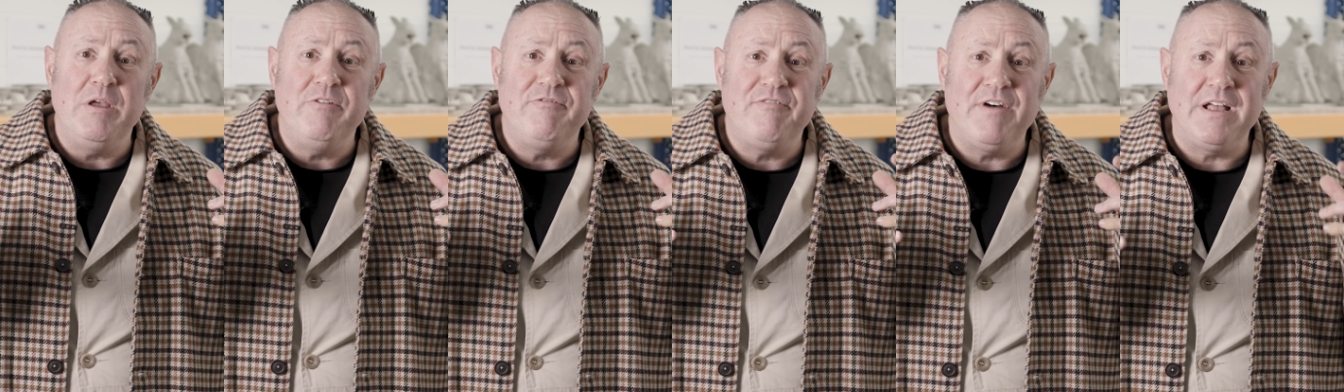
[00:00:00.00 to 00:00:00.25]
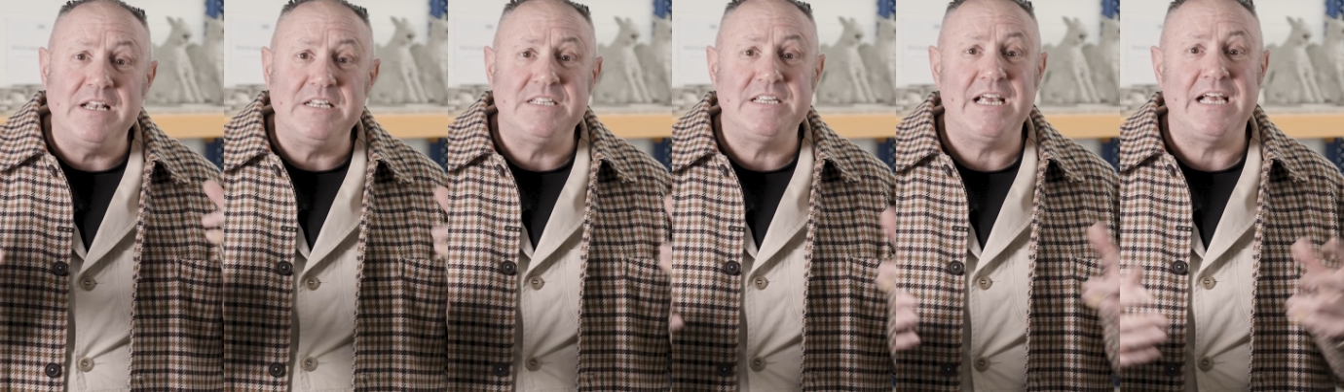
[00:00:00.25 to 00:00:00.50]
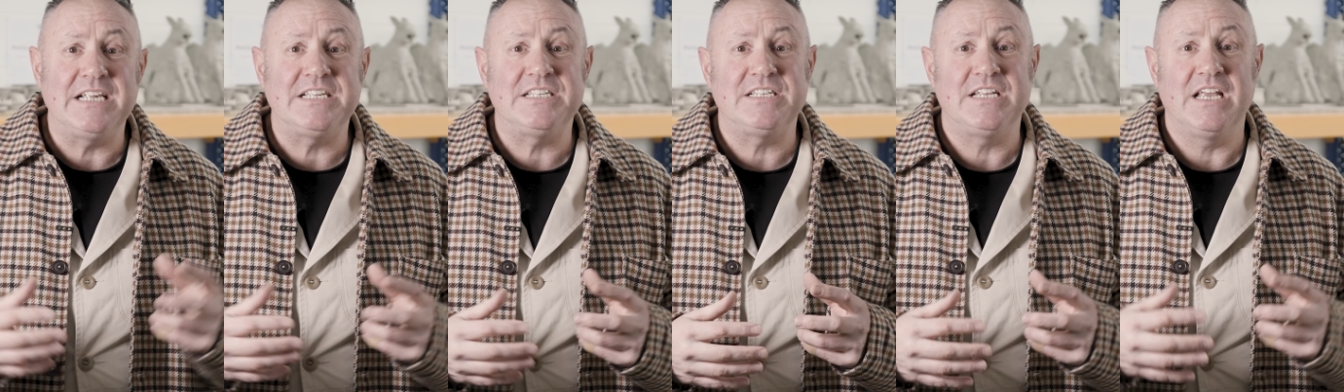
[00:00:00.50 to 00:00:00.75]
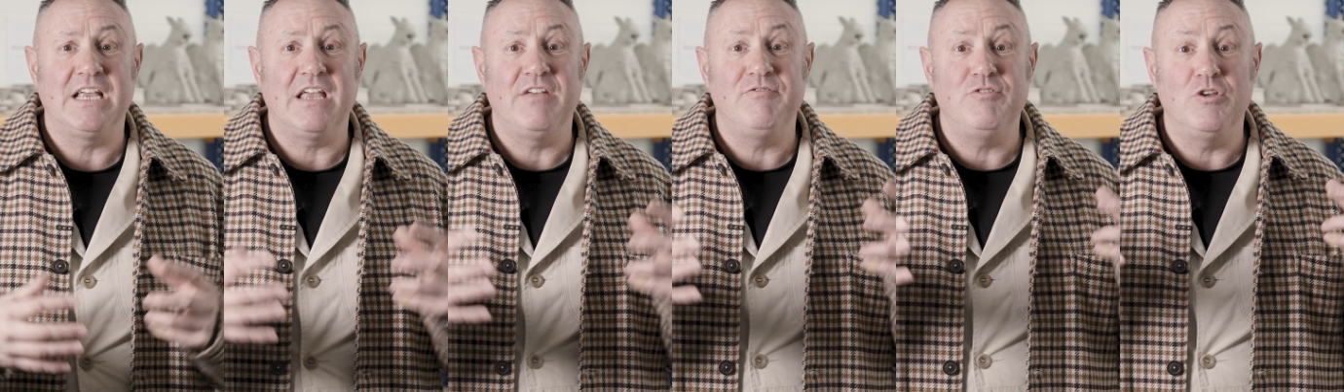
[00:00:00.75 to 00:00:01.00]
be
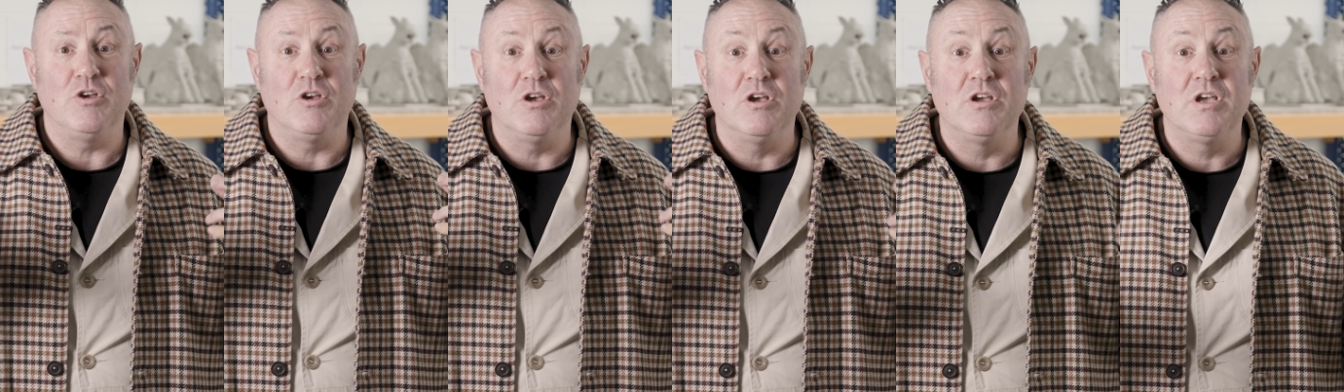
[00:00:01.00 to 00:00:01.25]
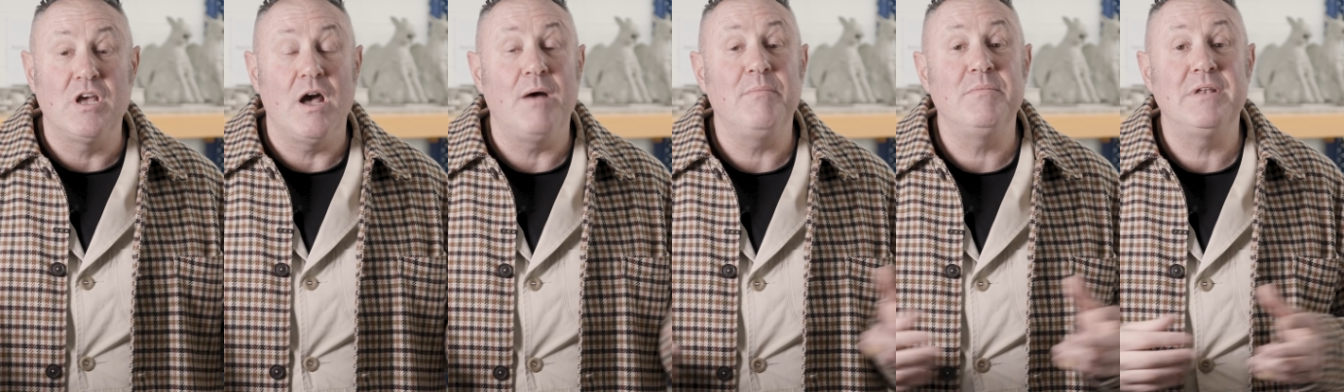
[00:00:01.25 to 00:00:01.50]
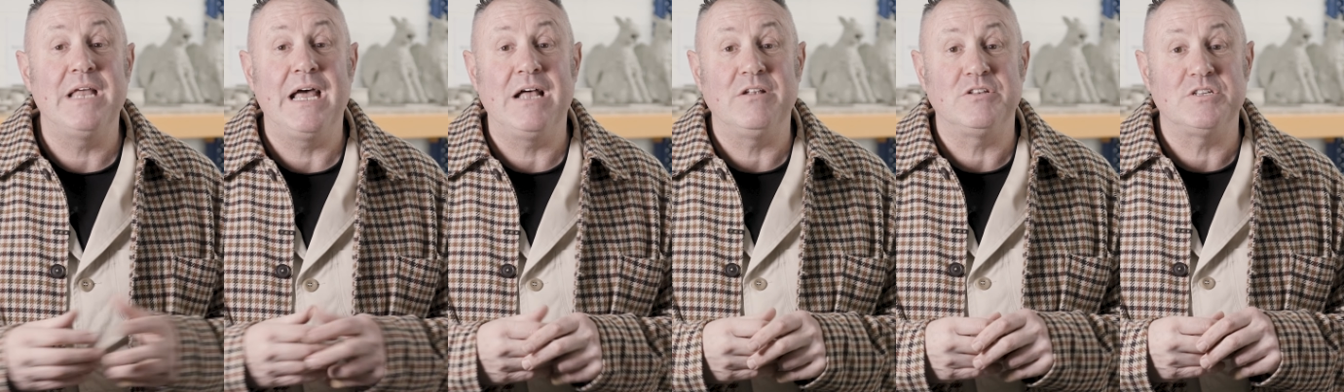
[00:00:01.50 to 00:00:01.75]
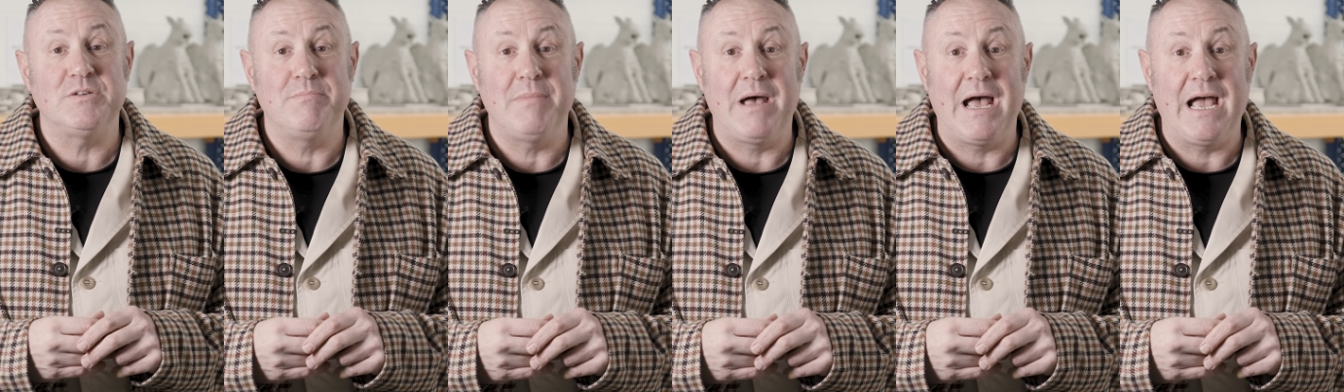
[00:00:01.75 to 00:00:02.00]
fantastic if you could come
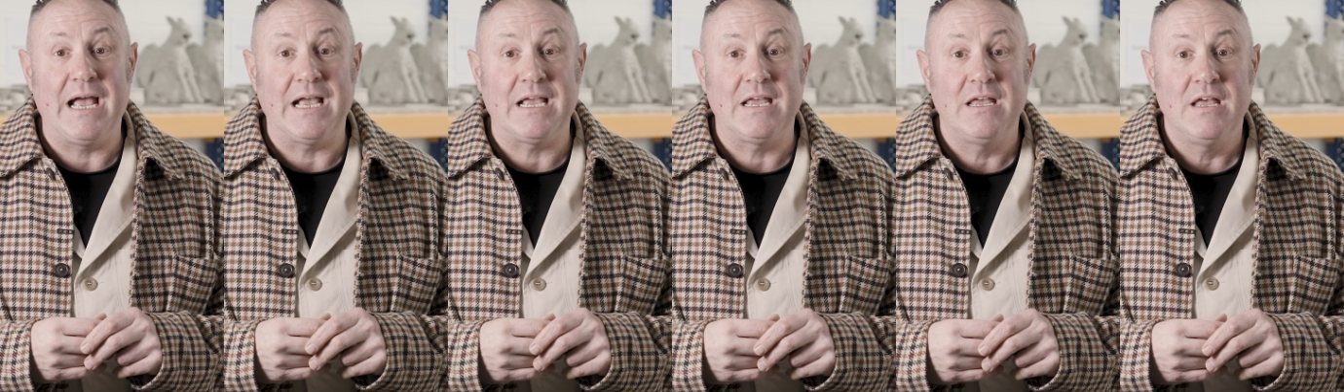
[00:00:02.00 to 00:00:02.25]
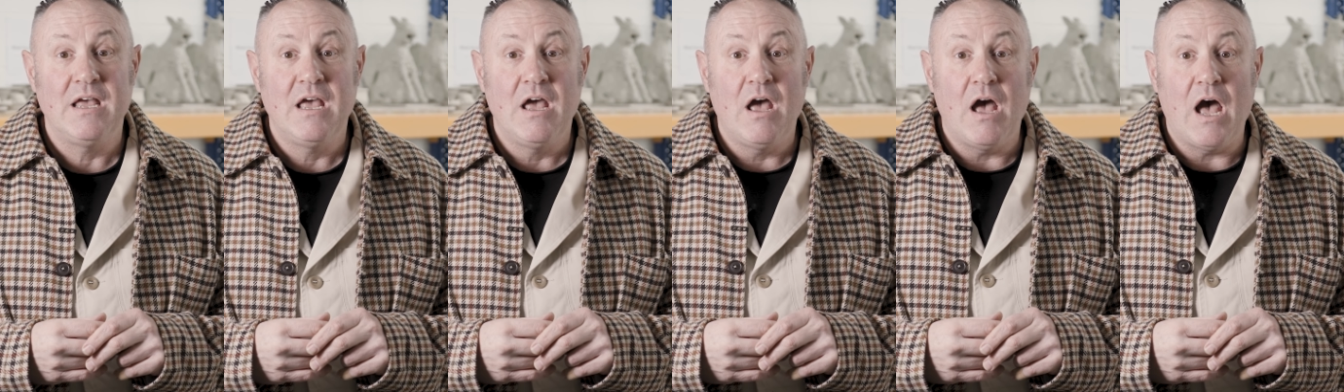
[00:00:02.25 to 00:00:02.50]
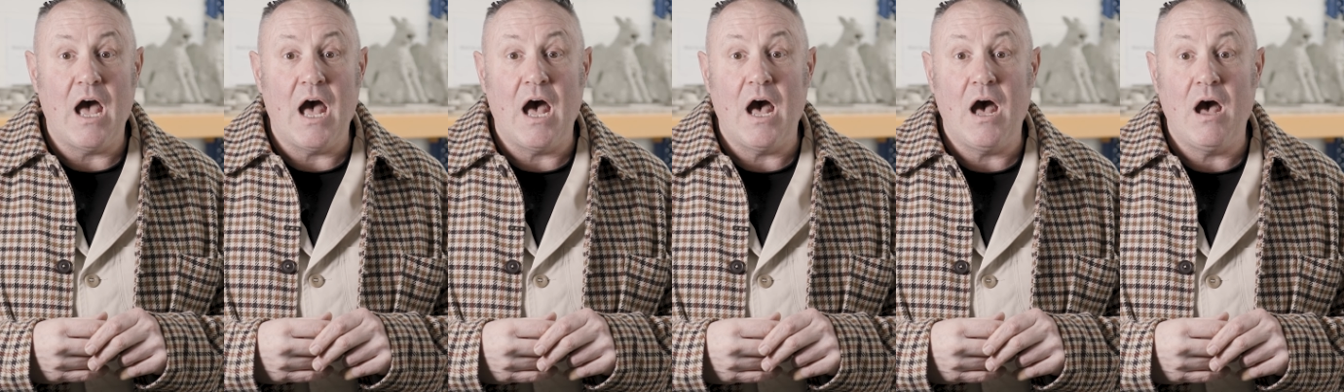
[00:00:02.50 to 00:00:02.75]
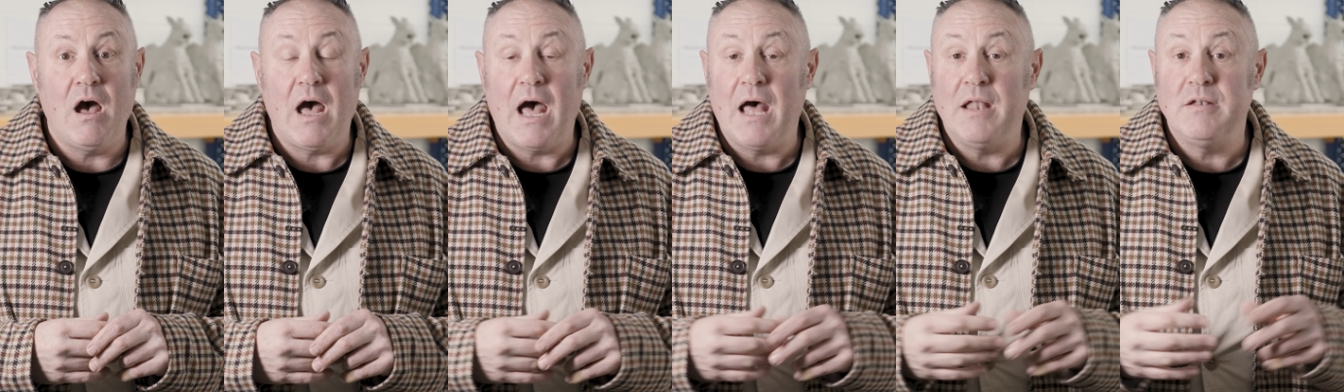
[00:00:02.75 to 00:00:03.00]
down to Mac
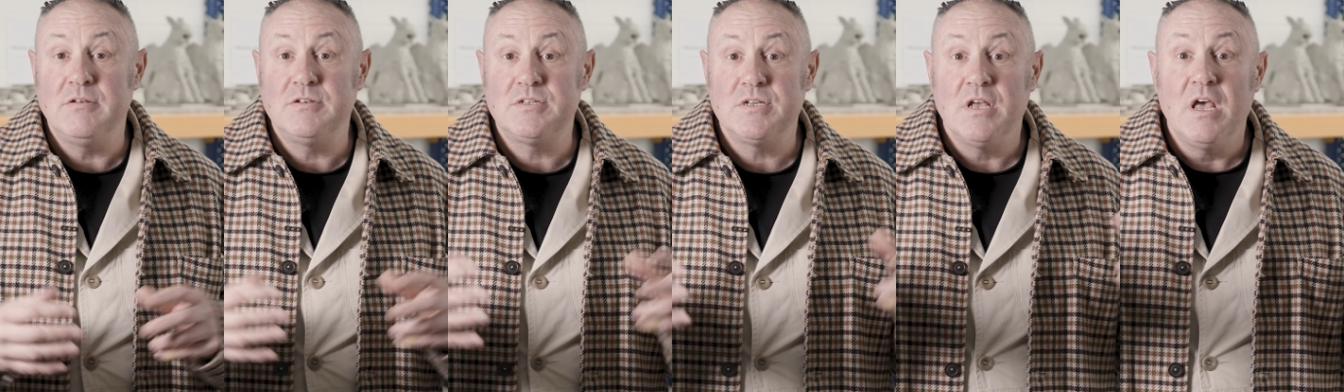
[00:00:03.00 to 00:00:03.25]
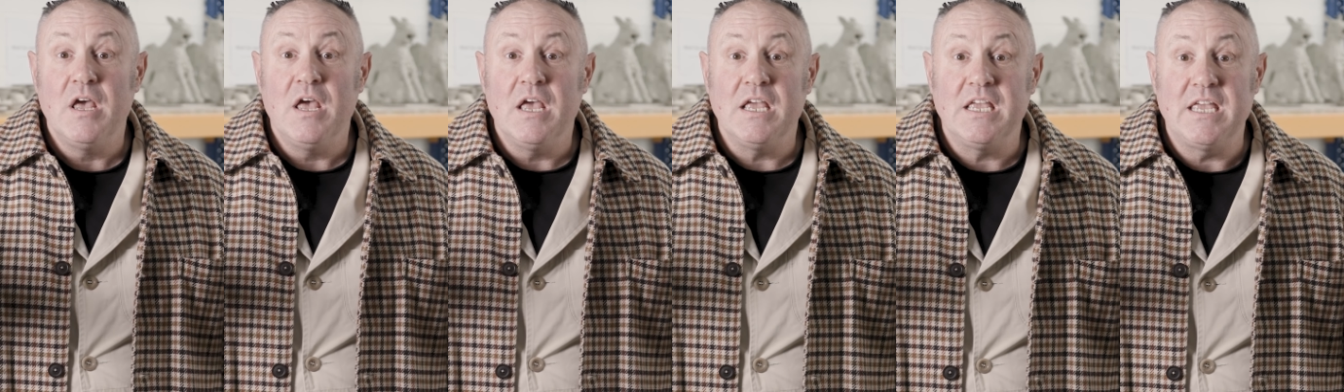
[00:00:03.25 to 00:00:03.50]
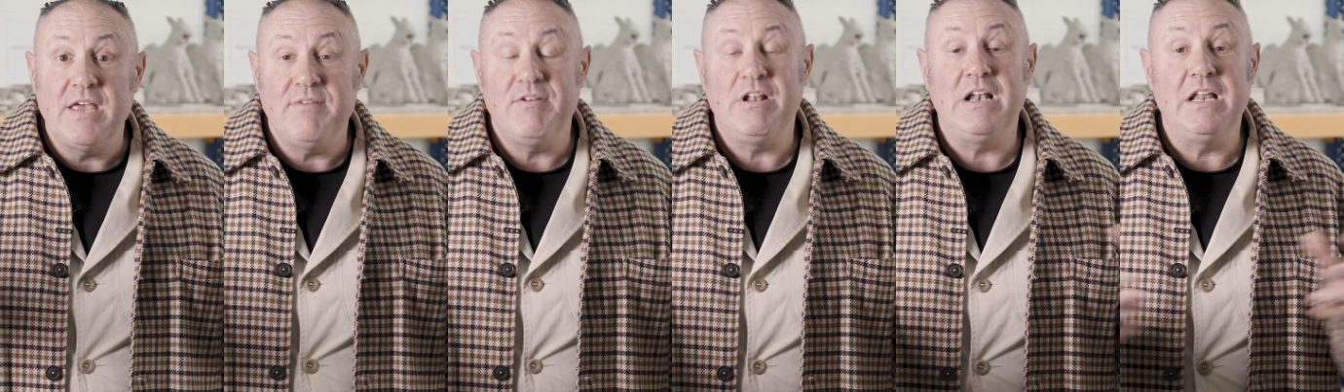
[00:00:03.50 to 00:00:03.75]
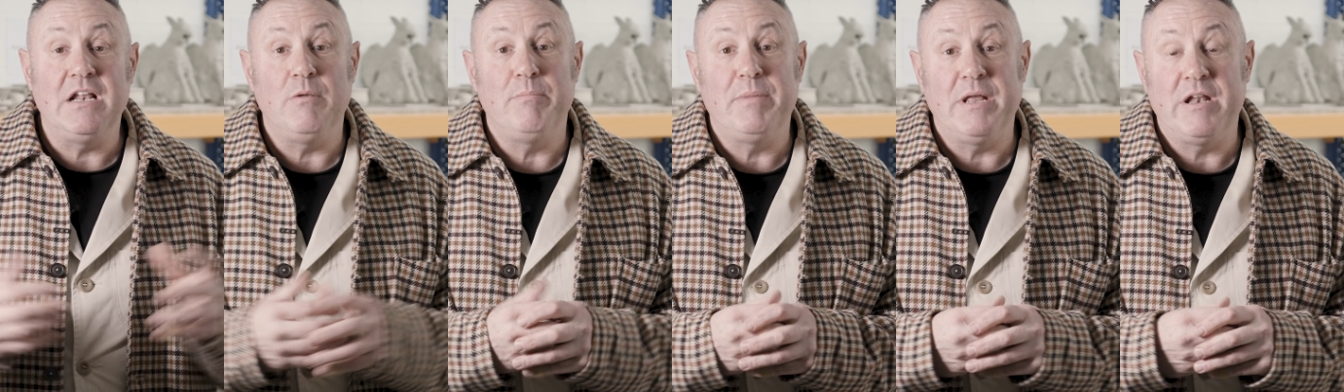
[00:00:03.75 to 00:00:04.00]
uh, and give a
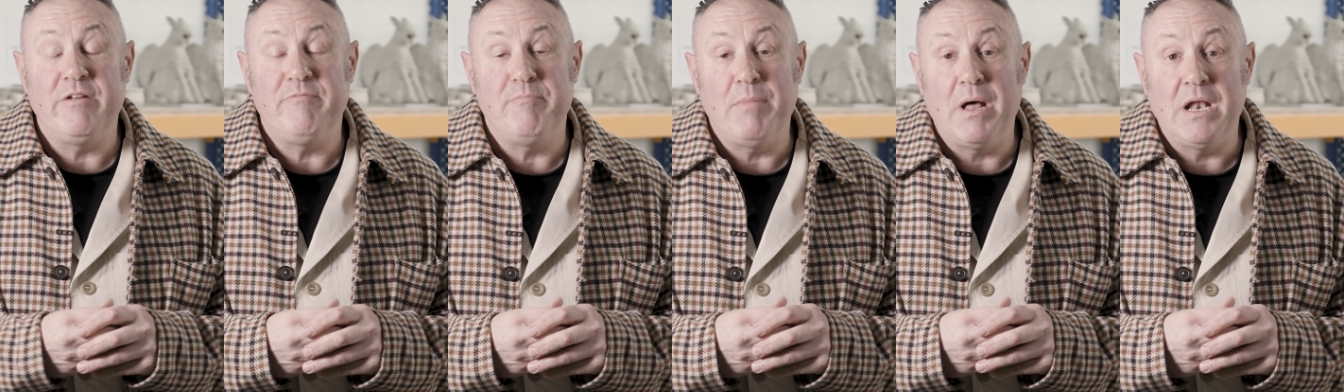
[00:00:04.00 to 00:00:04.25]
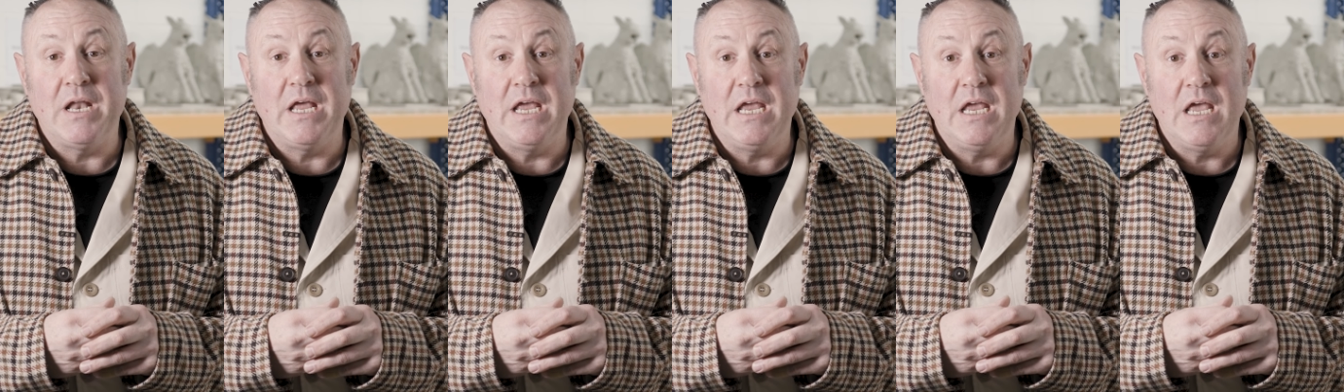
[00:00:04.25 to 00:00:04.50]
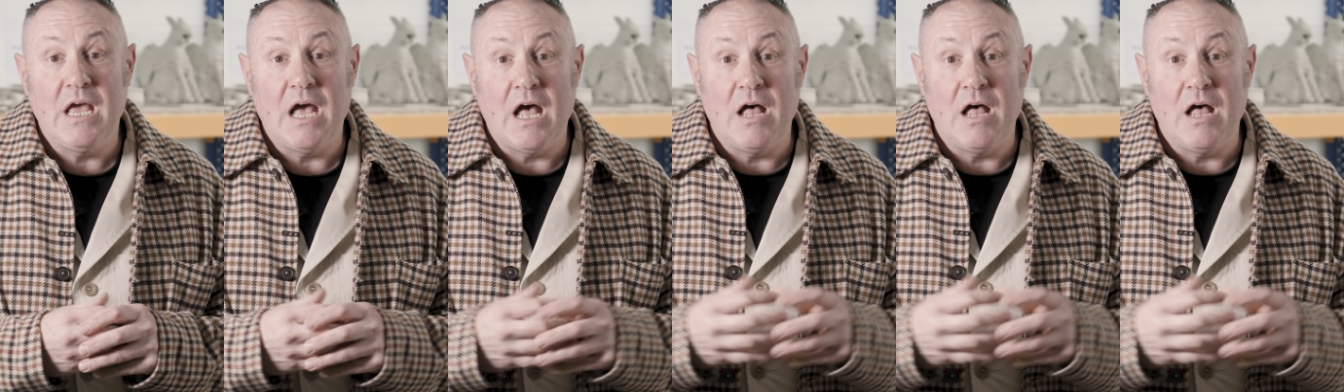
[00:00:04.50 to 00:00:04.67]
little bit of money,